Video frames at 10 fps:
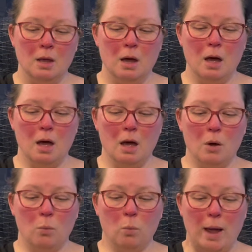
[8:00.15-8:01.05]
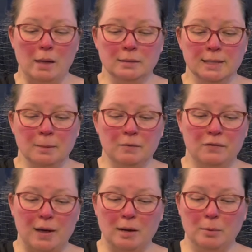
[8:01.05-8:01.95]
Wound Up
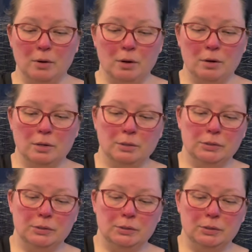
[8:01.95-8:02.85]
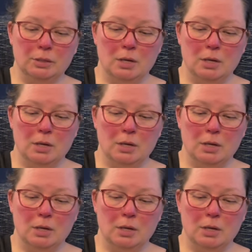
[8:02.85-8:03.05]
Fiber Arts.